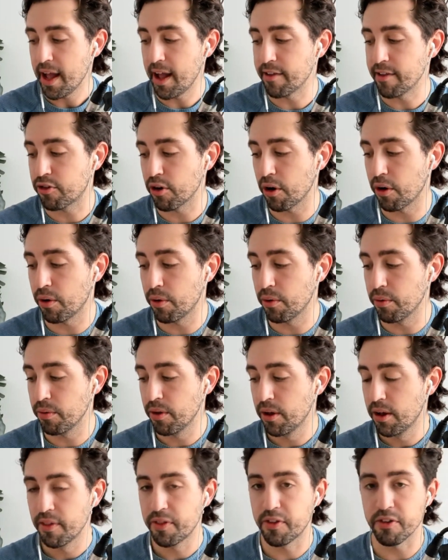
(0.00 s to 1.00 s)
And
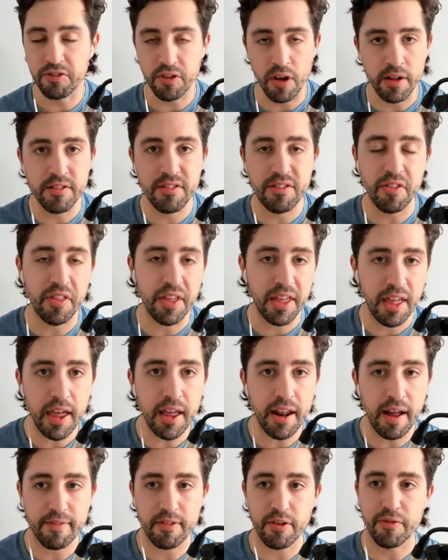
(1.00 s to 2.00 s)
so the Suns and the
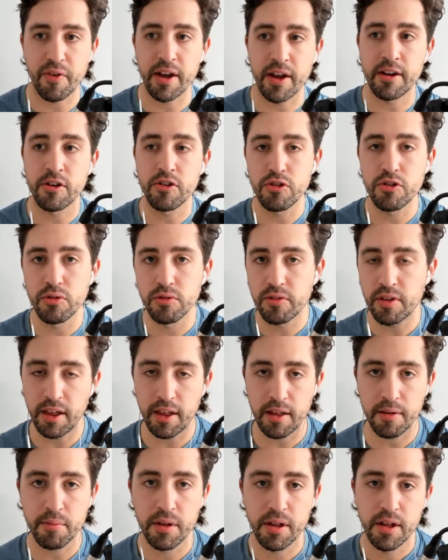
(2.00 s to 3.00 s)
Heat have to find a new
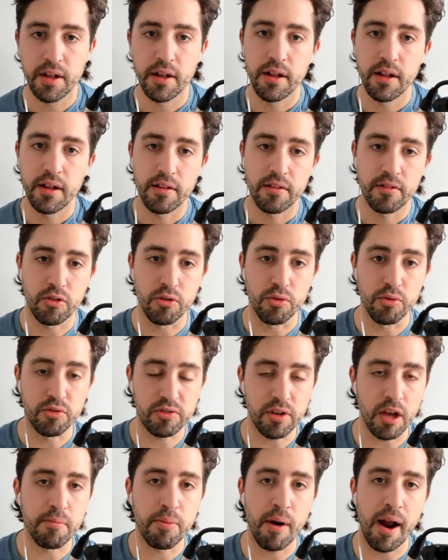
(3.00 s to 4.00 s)
team to
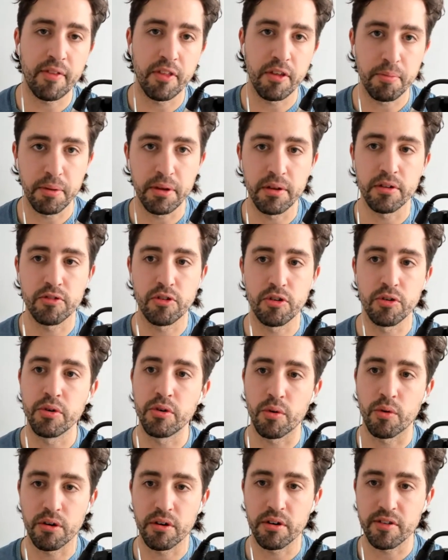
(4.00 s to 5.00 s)
send Bradley Beal to
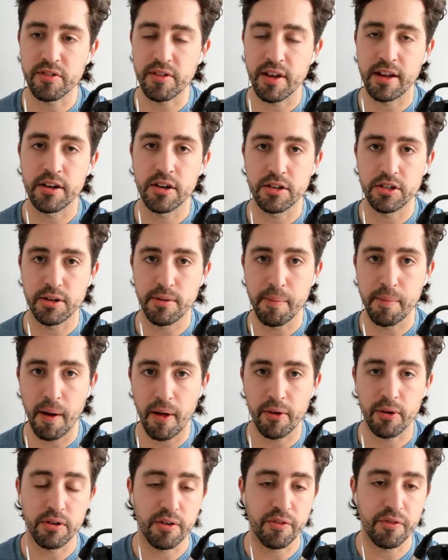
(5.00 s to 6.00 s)
in order to send Jimmy
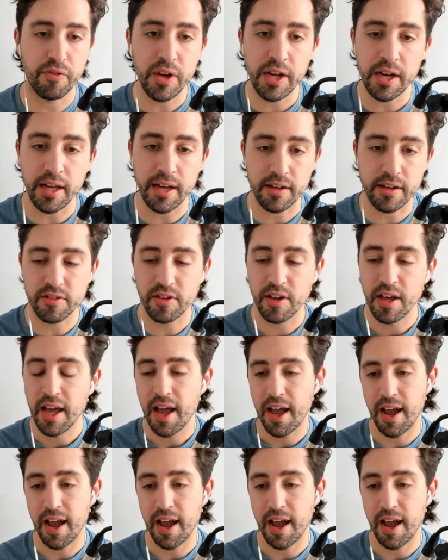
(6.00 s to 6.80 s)
Butler to Phoenix.